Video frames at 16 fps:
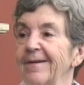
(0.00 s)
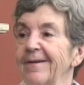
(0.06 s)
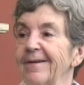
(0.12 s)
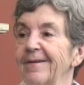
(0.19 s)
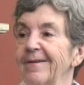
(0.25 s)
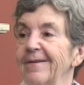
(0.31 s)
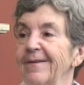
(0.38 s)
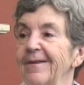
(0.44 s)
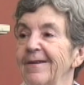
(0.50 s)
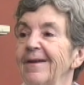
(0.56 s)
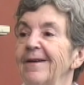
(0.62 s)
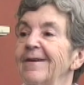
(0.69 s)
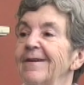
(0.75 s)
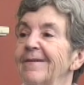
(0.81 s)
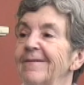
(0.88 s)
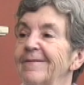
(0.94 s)

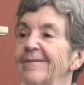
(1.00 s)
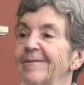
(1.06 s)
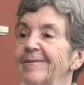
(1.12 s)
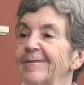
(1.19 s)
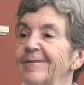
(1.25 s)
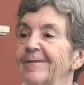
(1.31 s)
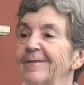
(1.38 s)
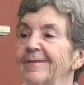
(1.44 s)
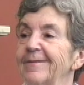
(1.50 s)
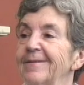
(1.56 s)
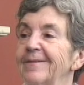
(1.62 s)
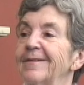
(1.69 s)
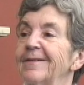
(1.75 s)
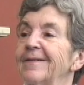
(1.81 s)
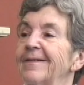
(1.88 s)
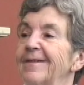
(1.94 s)
drunkenness or fined or
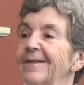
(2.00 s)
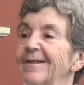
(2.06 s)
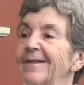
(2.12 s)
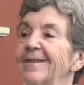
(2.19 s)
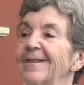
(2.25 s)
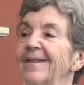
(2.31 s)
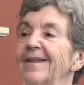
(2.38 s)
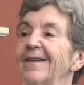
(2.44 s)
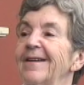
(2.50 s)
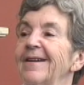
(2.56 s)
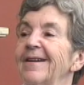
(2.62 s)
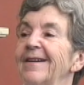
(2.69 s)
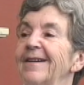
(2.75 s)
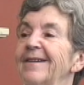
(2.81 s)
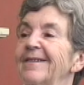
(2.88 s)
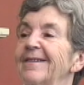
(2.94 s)
this or that or the other
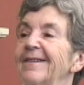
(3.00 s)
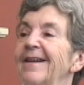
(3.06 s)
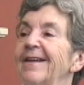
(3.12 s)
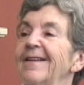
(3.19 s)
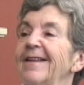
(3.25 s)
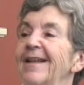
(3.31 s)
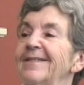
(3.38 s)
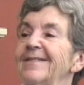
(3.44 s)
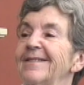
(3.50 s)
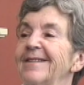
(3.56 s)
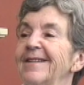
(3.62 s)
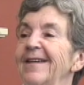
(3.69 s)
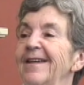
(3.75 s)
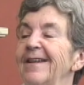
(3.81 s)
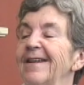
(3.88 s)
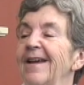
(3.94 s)
thing. Yeah. Oh, that's
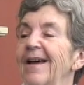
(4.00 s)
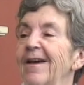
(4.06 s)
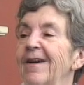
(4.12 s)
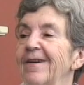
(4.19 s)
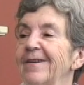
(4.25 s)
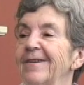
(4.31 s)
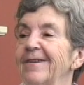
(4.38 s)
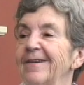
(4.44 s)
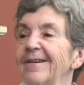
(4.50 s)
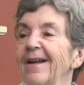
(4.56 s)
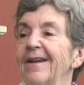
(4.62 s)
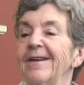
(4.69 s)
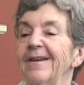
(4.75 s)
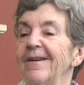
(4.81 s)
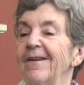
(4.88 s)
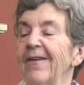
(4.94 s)
neat. Yeah. I
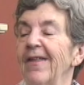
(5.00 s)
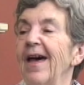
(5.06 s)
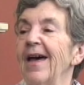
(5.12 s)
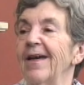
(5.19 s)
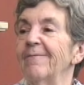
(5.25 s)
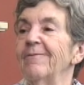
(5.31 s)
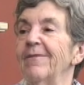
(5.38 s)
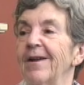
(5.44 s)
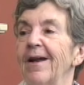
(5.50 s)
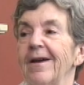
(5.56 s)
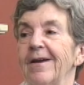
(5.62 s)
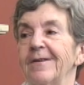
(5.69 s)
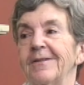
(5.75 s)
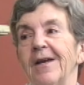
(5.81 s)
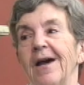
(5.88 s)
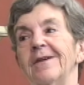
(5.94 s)
didn't know that,
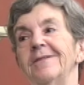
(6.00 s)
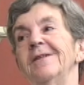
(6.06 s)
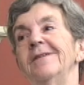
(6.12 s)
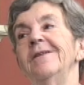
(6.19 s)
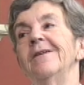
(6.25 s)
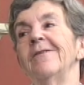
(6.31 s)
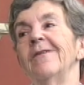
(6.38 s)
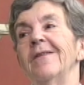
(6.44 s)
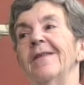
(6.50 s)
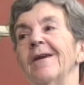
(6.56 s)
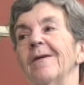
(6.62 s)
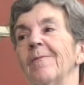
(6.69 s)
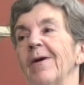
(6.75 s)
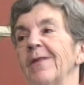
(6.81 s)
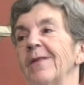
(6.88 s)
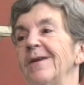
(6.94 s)
but I, I, did know the thing
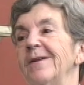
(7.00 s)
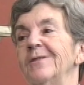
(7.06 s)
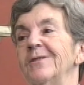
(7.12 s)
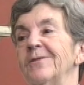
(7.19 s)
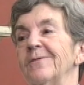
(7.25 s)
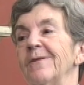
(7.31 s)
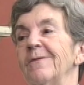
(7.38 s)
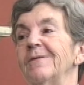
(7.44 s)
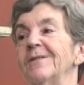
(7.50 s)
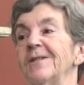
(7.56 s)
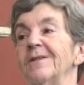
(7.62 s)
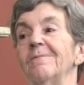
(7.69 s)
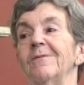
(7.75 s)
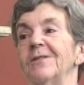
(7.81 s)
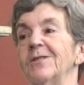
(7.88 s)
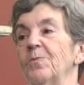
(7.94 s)
about the usury, yeah, which
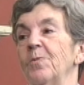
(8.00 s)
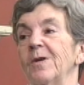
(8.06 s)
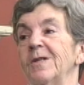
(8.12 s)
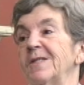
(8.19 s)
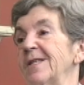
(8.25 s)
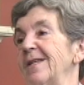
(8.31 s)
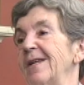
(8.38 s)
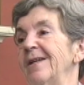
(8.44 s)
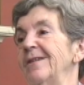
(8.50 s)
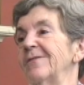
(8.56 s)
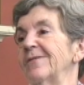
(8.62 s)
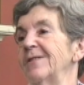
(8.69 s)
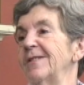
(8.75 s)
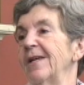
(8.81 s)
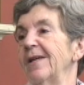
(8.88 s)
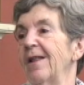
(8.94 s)
which i puts an that.
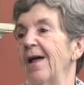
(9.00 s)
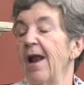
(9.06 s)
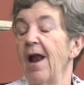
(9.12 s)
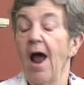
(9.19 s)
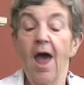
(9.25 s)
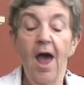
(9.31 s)
interesting line.